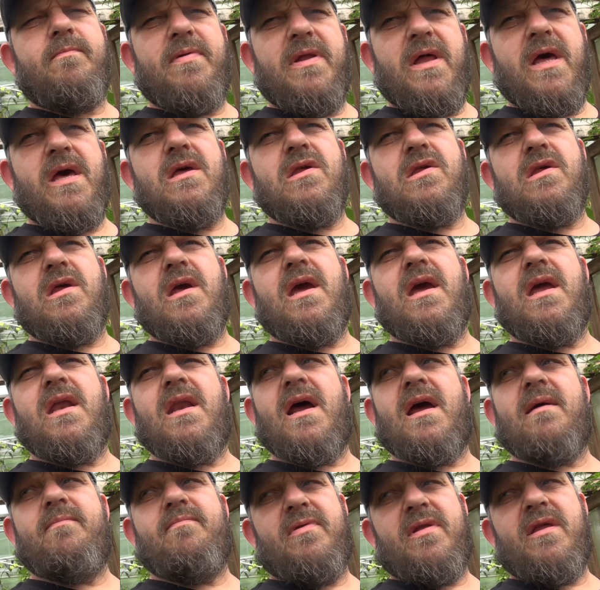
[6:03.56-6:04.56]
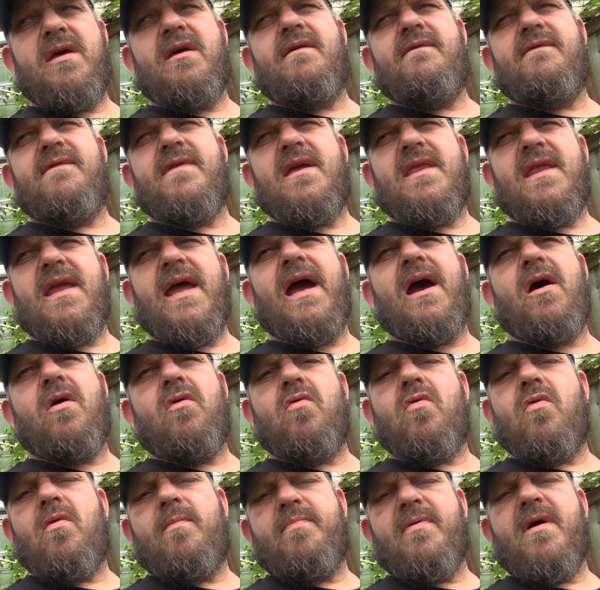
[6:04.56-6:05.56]
place in, I believe, the town
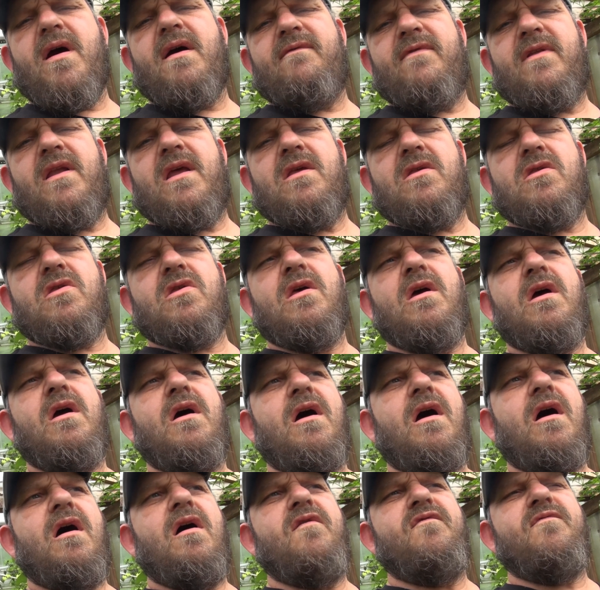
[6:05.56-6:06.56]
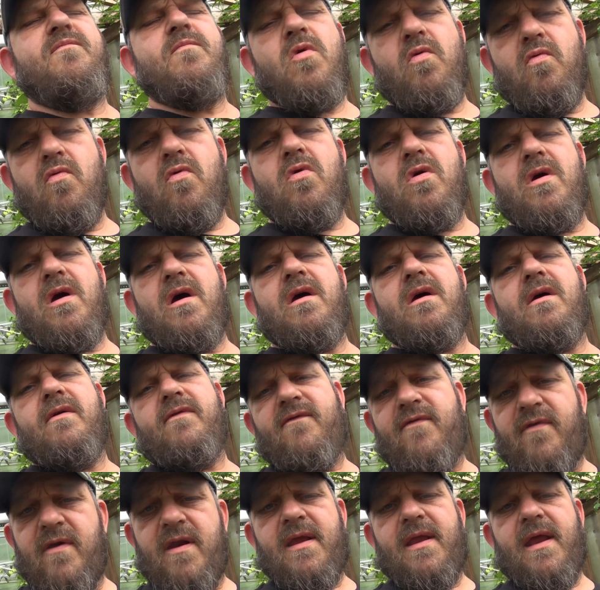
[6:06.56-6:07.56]
or province of Moruga,
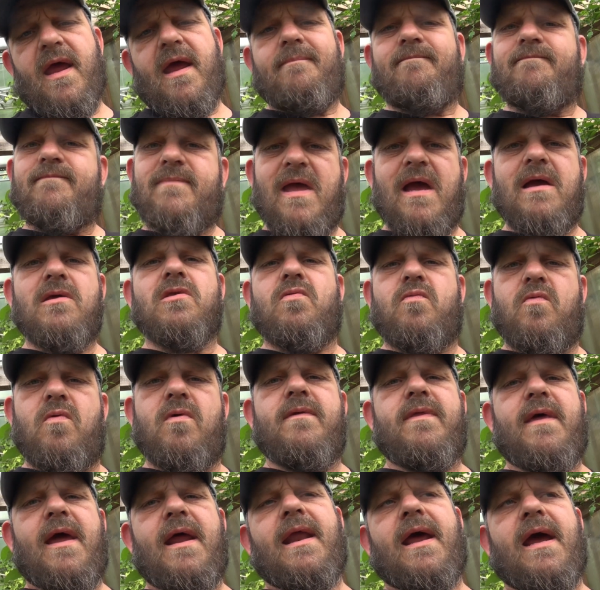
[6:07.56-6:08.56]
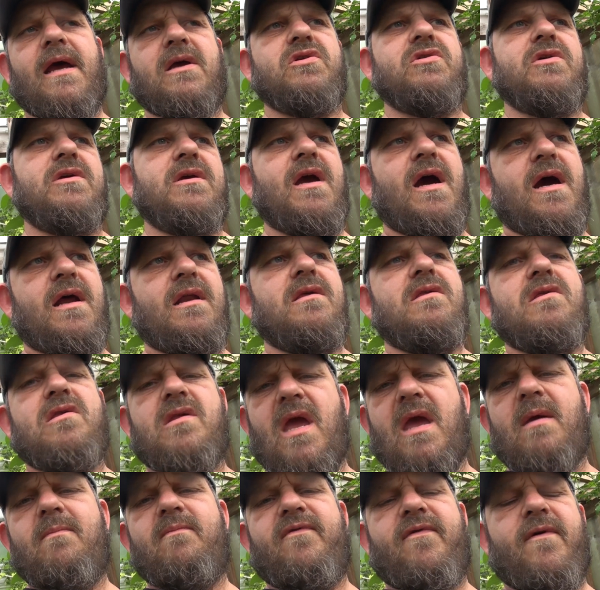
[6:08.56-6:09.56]
Trinidad. That's where that actually got its
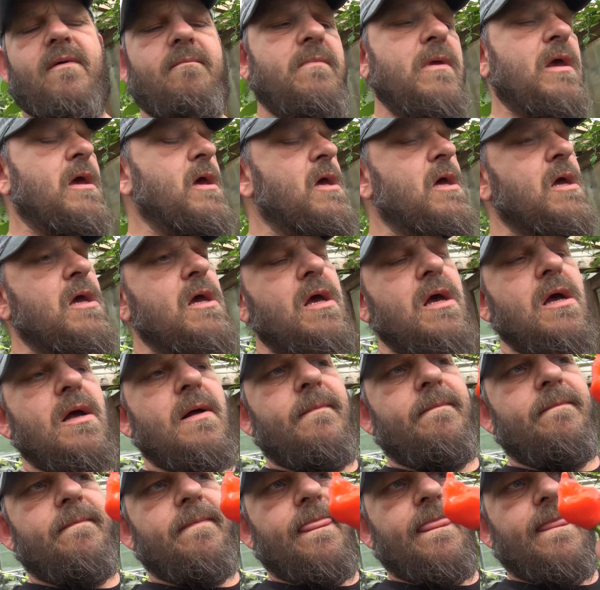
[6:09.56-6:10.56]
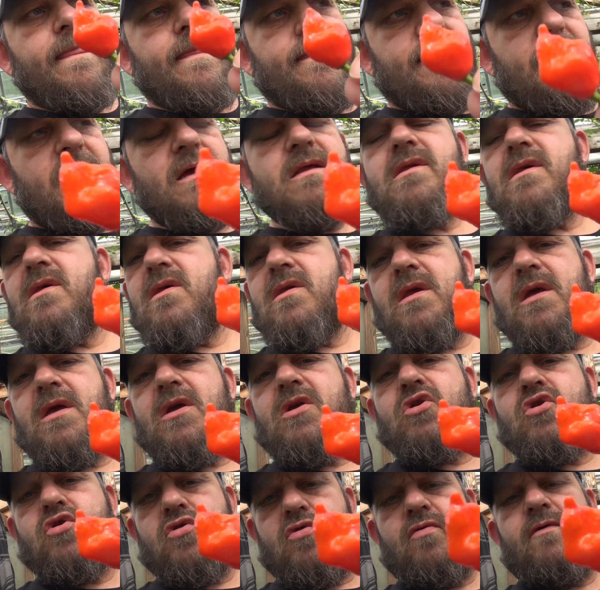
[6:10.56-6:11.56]
name from. This is the
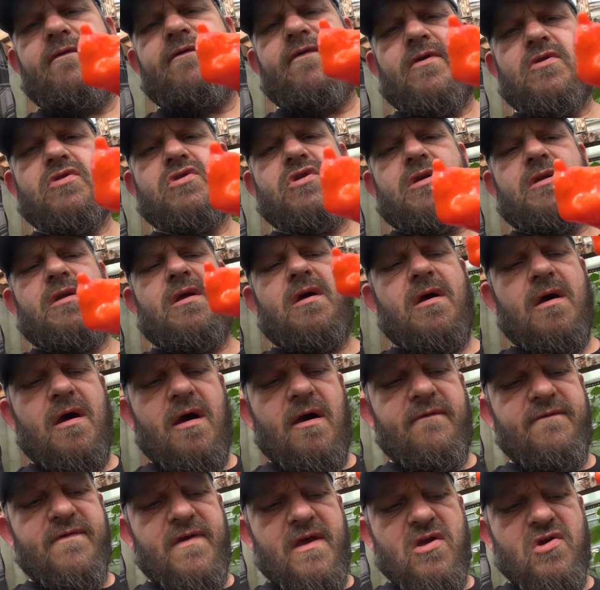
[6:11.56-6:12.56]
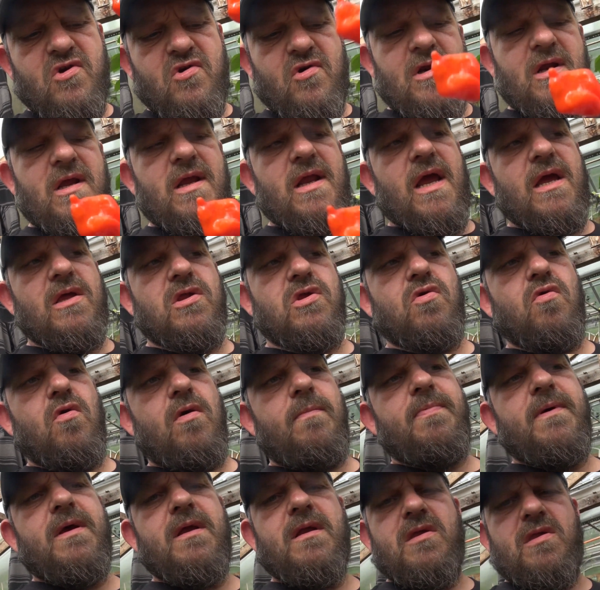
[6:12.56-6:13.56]
true version of the Trinidad
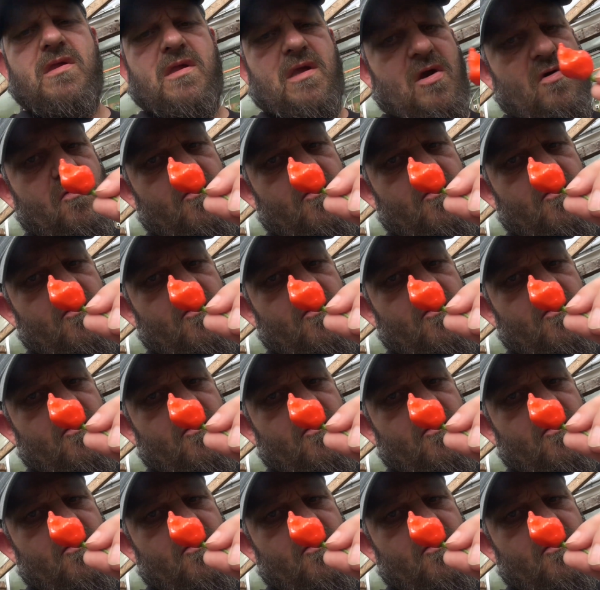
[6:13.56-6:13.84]
scorpion. It's the